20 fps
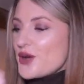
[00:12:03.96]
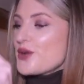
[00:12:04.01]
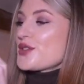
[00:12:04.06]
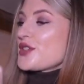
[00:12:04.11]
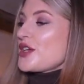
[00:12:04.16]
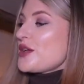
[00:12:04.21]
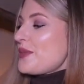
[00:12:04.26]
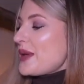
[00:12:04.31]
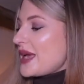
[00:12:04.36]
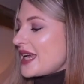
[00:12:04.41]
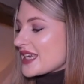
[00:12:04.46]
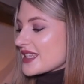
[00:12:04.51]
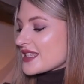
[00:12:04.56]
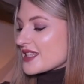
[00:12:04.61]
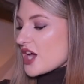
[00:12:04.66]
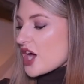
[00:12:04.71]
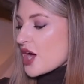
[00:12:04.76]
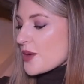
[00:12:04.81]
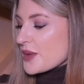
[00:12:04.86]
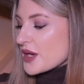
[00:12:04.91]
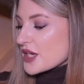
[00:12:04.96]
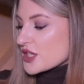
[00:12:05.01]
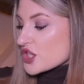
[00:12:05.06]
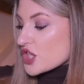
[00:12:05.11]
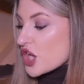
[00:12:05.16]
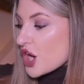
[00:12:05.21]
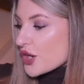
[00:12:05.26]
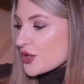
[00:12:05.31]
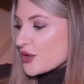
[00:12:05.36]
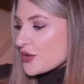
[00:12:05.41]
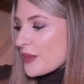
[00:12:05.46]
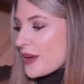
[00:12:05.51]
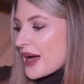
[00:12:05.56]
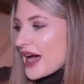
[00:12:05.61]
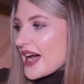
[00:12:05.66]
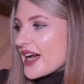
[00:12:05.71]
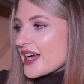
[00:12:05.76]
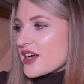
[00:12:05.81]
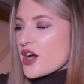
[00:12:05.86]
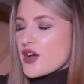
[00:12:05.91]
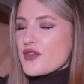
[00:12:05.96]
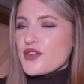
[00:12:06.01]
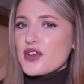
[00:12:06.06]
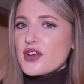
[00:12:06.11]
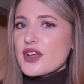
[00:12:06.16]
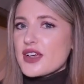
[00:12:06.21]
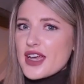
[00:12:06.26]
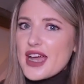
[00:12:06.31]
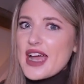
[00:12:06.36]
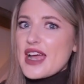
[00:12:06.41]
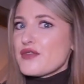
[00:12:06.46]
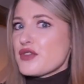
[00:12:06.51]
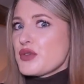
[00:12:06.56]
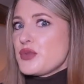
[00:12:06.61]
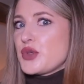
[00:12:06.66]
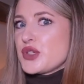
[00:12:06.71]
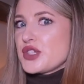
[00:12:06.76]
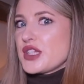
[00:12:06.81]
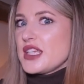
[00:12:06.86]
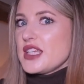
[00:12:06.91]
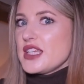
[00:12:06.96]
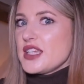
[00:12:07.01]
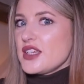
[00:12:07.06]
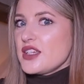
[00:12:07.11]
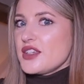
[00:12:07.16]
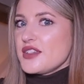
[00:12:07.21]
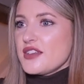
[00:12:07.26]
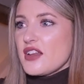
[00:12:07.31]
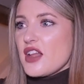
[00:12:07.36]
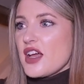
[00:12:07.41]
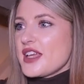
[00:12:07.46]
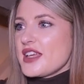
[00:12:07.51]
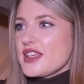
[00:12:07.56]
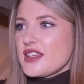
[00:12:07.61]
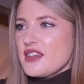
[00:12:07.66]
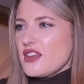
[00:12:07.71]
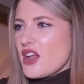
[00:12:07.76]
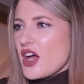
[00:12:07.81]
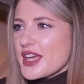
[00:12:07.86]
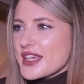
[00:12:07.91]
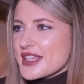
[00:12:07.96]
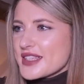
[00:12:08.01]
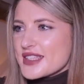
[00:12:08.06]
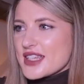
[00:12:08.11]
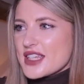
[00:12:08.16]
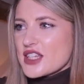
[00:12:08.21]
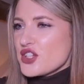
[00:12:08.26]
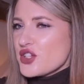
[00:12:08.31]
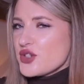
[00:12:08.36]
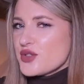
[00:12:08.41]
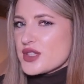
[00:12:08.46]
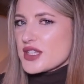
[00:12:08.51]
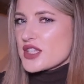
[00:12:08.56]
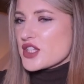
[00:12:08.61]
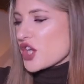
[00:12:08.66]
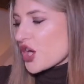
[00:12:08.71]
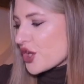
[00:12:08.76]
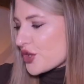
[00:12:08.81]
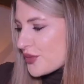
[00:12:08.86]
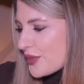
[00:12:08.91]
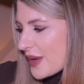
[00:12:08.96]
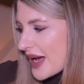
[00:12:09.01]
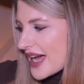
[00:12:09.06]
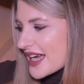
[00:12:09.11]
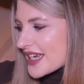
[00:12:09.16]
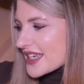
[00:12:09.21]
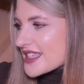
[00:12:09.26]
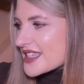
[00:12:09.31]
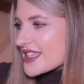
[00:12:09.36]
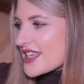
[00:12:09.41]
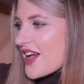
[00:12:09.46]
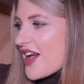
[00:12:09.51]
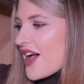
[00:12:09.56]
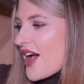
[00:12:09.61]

also picked up a tote bag. I feel like everybody likes and uses tote bags.